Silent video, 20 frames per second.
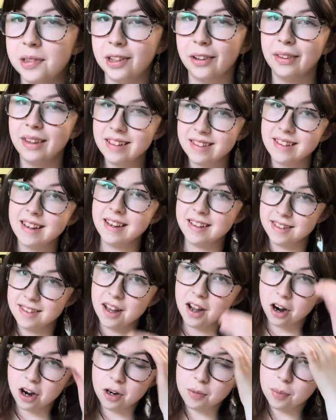Now this is the
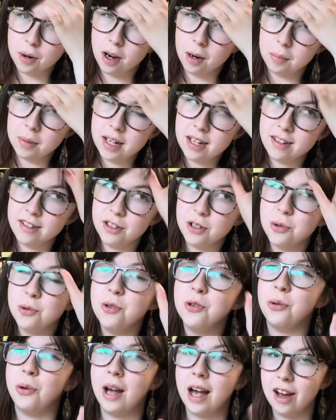hard part because you
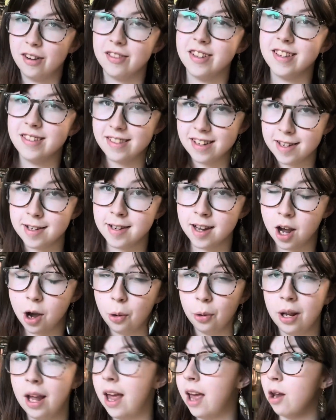do have to sit
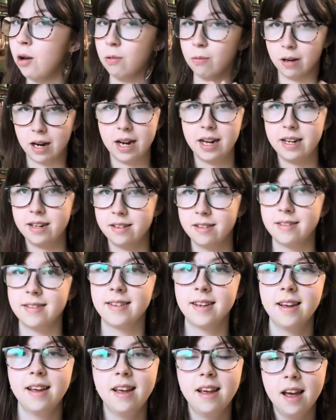down and write.
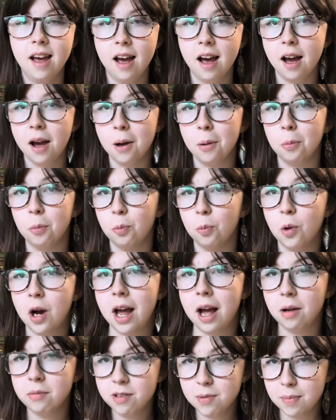What
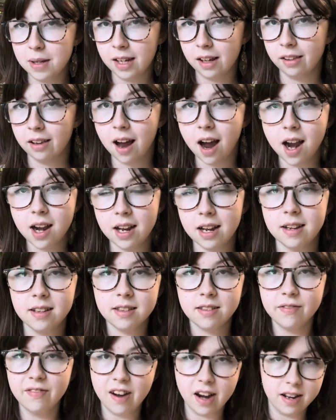helps me a lot
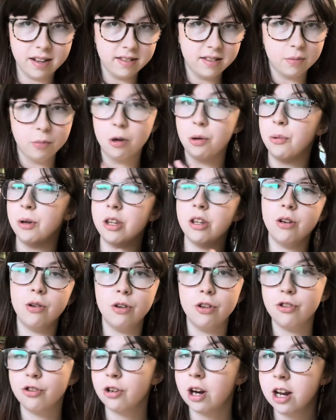is finding somewhere with
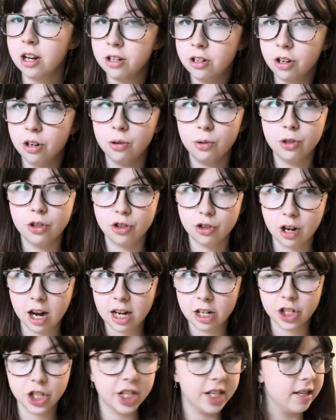no
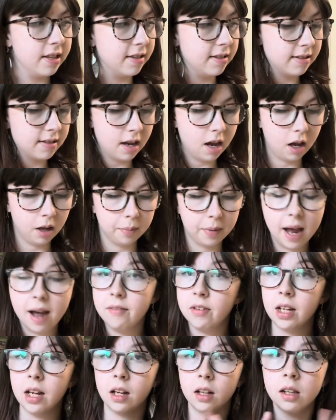distractions,
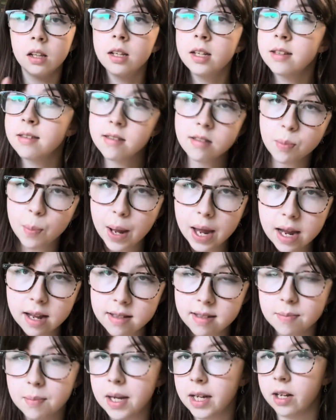having a clean
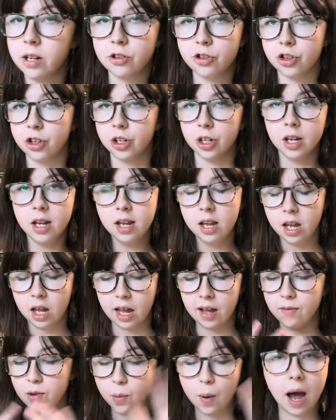space, making sure
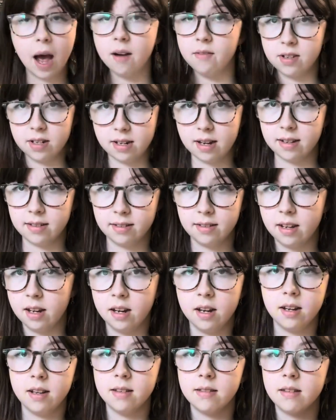if you have a desk it
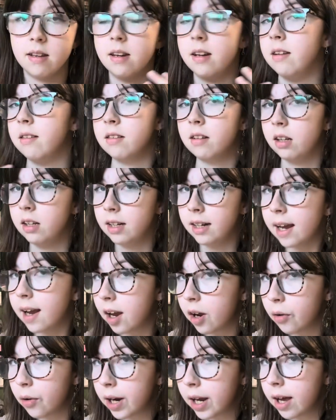is a nice clean
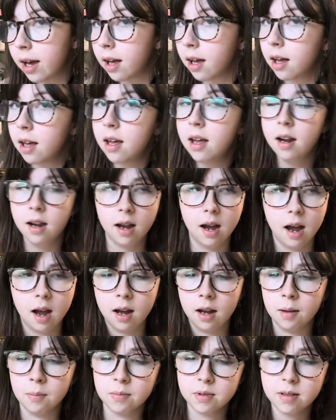area.
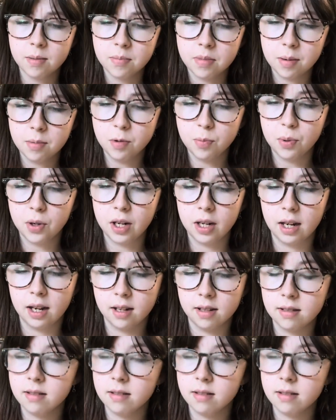Sometimes putting on